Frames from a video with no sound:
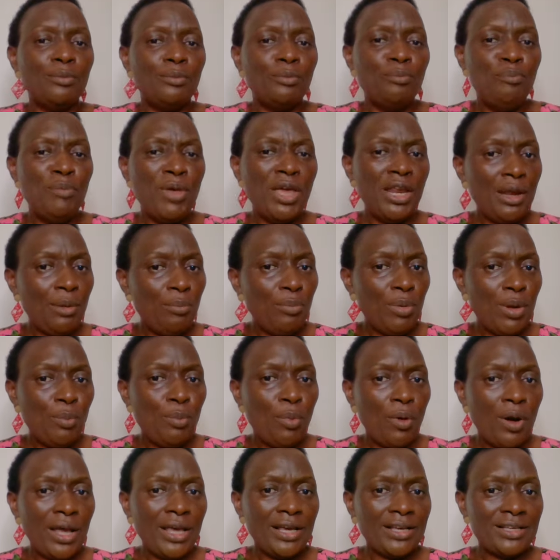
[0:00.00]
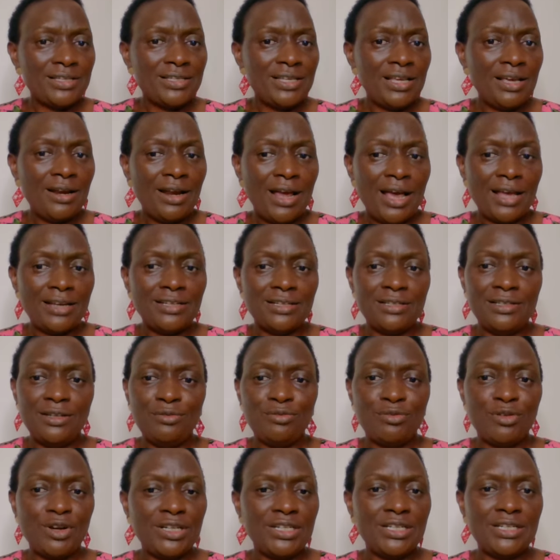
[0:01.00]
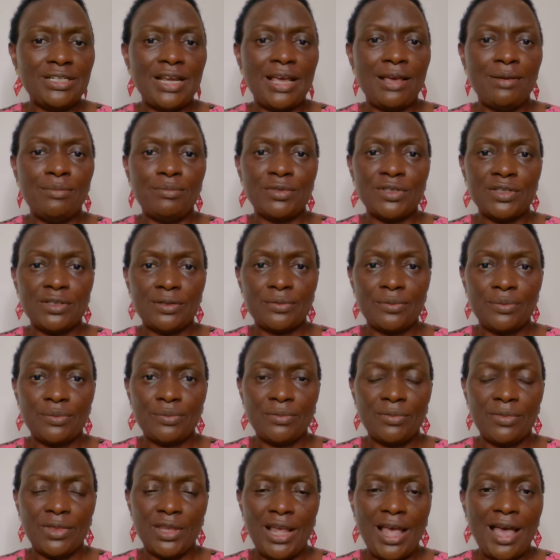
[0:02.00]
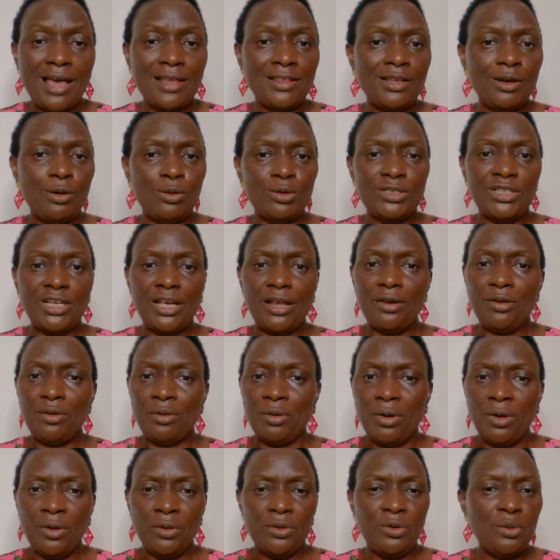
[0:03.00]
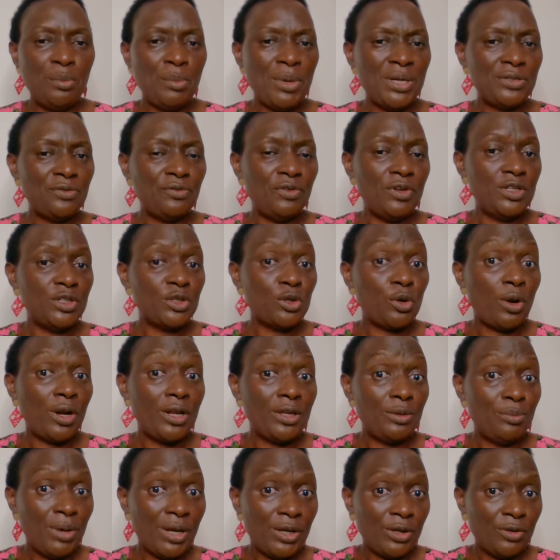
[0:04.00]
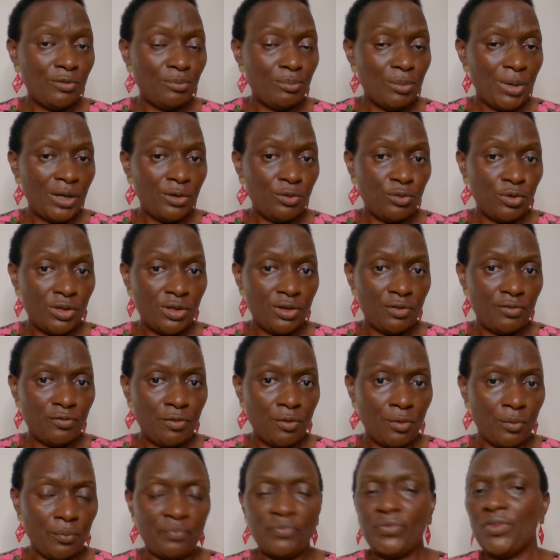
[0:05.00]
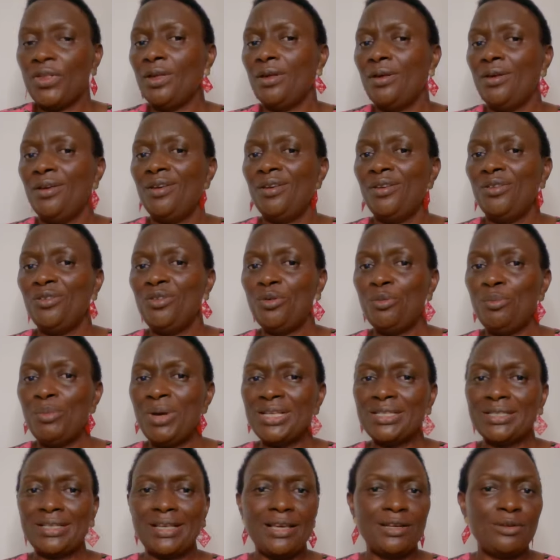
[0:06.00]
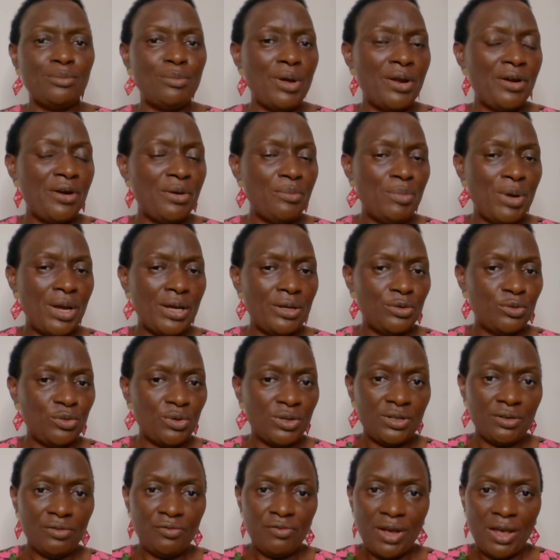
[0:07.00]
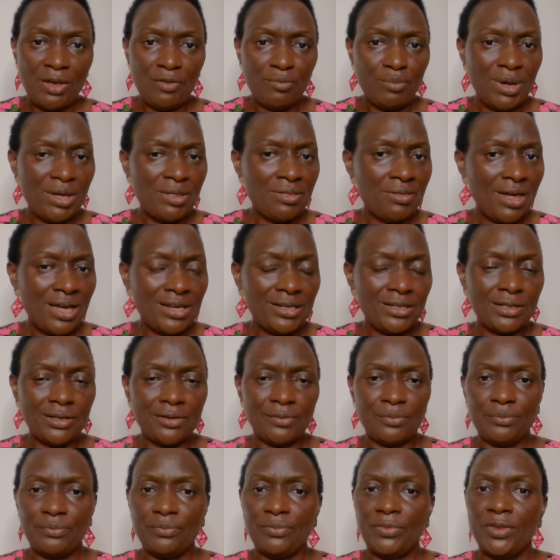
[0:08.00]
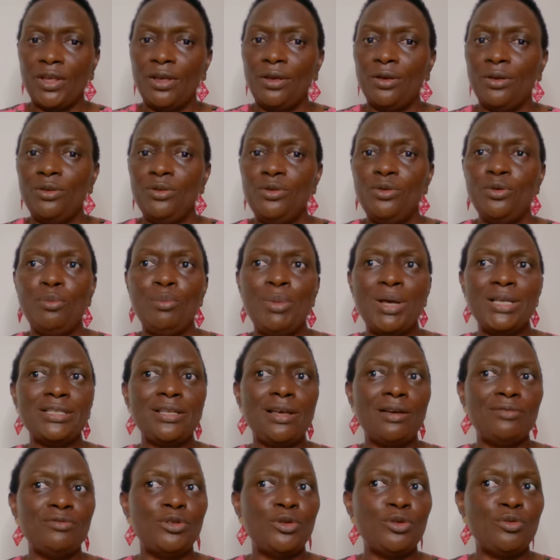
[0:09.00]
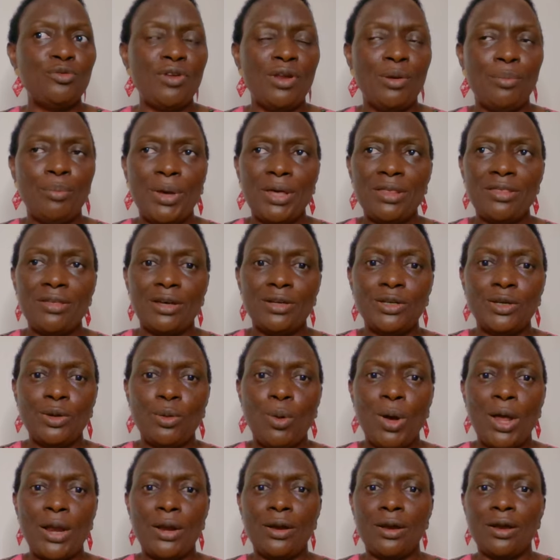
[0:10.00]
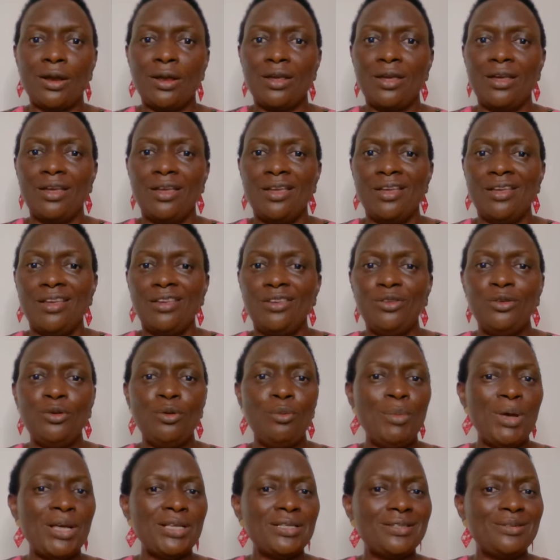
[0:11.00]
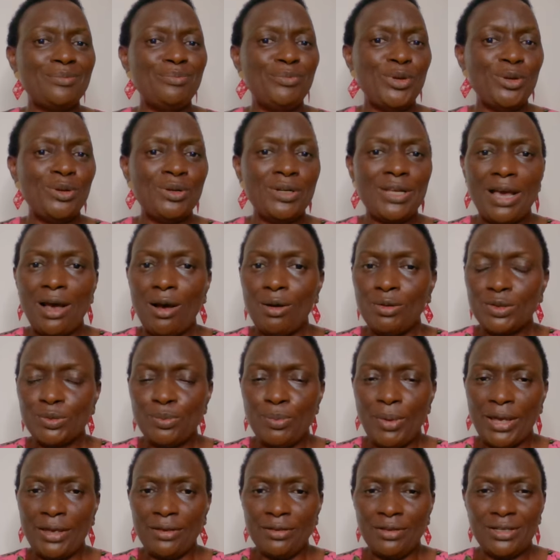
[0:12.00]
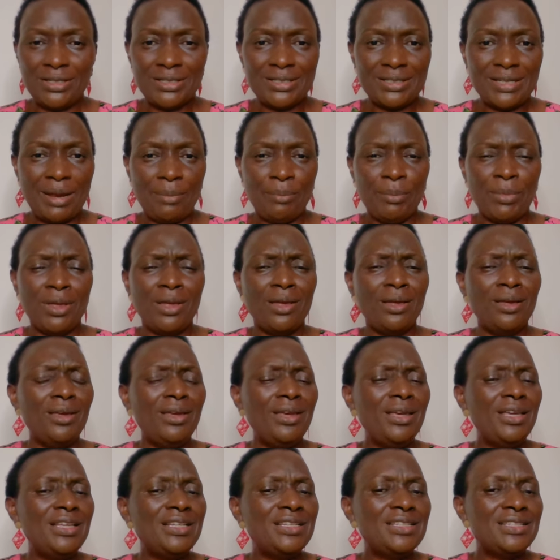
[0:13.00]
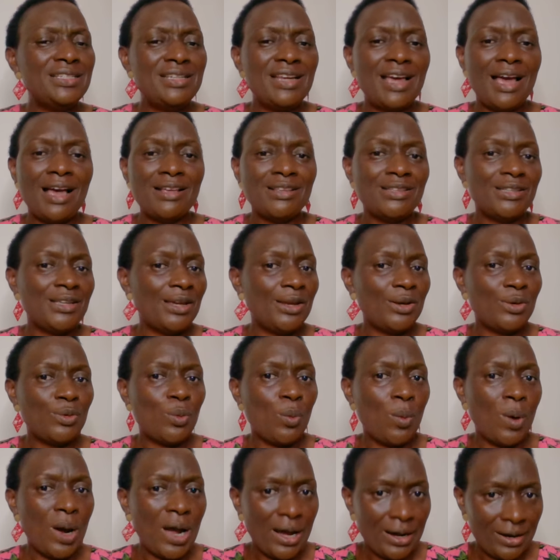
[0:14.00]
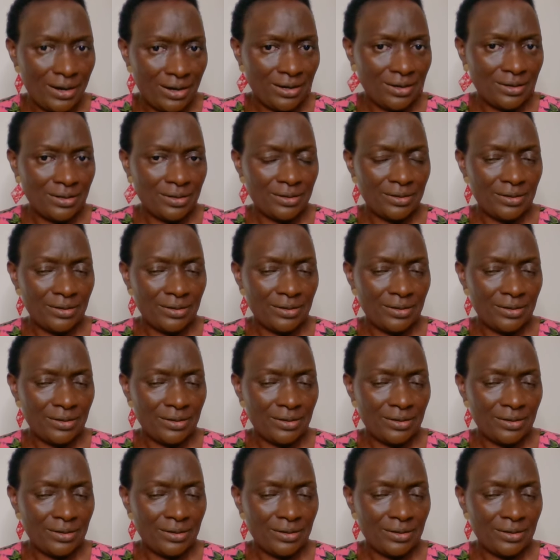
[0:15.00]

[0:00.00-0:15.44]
Many people excel at different times, and they will tell you, you must finish college by 24. You must get married by 25, by 30. You must have children by 31. You must build a house by this time. It doesn't work.